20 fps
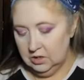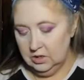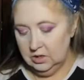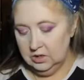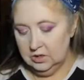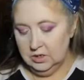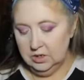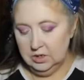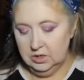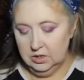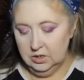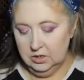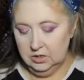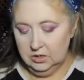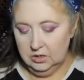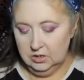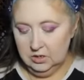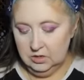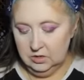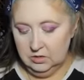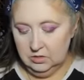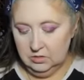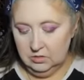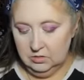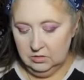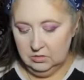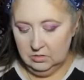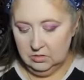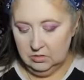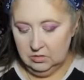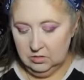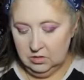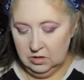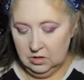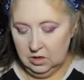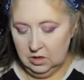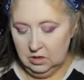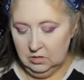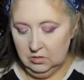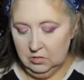This is,
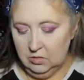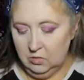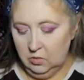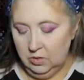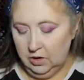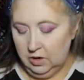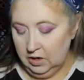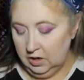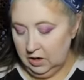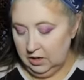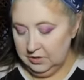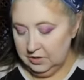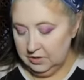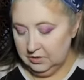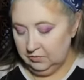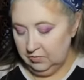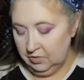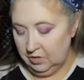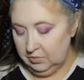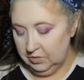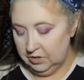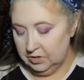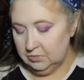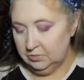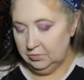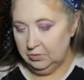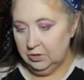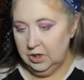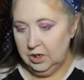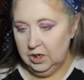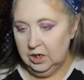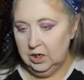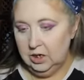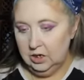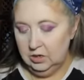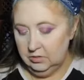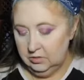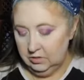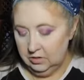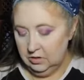I don't know where I got this from. It's
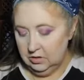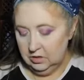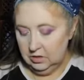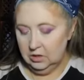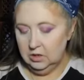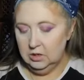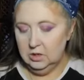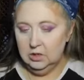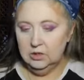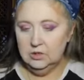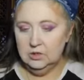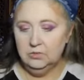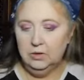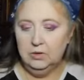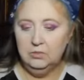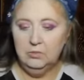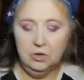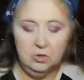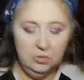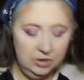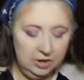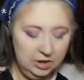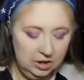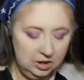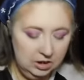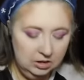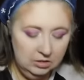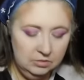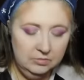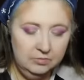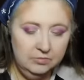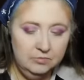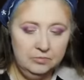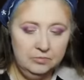pretty. It's rainbowy.